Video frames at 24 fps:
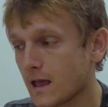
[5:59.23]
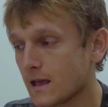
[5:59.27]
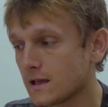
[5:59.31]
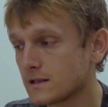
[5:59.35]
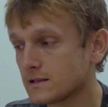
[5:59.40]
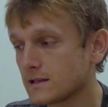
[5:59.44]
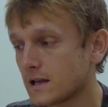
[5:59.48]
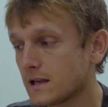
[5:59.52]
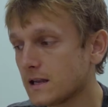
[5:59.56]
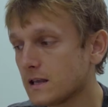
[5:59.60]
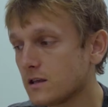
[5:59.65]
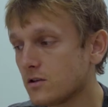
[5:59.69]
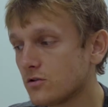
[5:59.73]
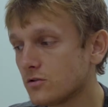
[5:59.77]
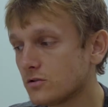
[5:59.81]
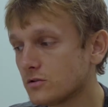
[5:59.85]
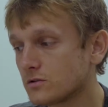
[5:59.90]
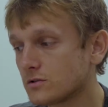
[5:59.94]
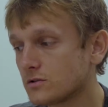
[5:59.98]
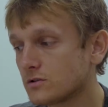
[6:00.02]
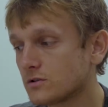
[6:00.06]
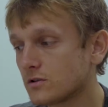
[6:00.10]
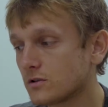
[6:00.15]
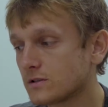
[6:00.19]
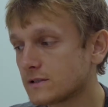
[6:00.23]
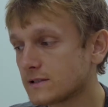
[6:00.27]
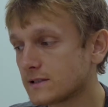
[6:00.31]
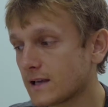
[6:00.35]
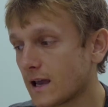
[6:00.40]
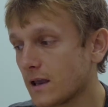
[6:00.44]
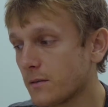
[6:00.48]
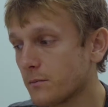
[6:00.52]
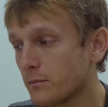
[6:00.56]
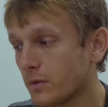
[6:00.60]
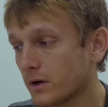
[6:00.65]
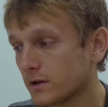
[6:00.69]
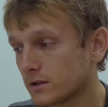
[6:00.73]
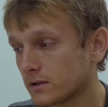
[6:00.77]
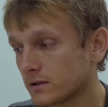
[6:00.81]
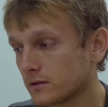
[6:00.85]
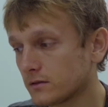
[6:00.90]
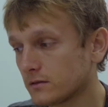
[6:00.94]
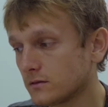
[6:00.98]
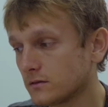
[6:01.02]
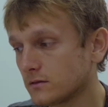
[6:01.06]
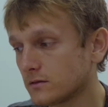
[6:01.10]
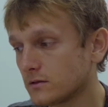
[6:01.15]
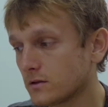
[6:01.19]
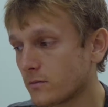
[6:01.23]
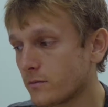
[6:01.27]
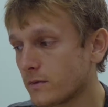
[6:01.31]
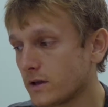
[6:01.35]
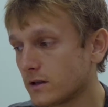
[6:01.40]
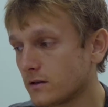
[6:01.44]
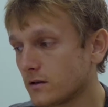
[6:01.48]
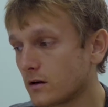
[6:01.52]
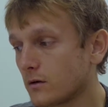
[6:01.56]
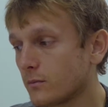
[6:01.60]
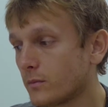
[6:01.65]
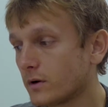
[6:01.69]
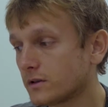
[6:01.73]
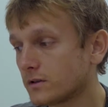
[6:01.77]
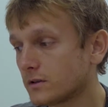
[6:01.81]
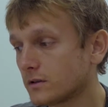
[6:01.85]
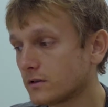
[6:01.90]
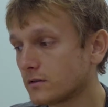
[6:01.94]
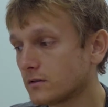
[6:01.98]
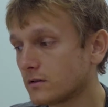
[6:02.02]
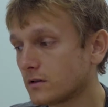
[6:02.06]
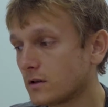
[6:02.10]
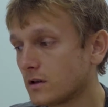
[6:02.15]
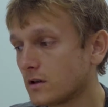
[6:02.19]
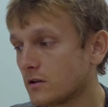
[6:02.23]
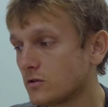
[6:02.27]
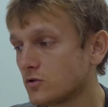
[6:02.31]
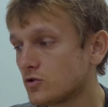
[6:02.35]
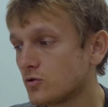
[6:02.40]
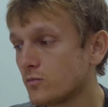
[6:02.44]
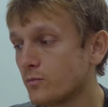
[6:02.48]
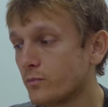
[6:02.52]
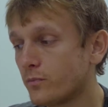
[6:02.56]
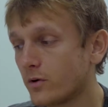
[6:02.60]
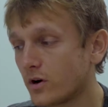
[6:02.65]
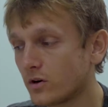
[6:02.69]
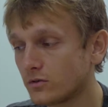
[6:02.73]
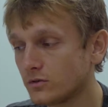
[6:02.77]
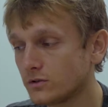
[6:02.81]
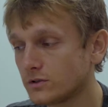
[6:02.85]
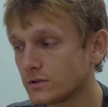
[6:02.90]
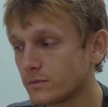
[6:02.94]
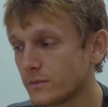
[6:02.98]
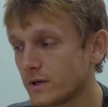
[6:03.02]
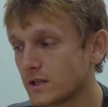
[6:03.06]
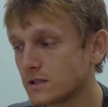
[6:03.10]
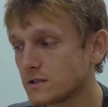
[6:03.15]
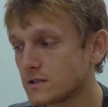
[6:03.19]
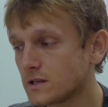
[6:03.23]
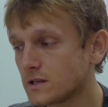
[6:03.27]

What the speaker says: then he used the same button, the middle button, to both mean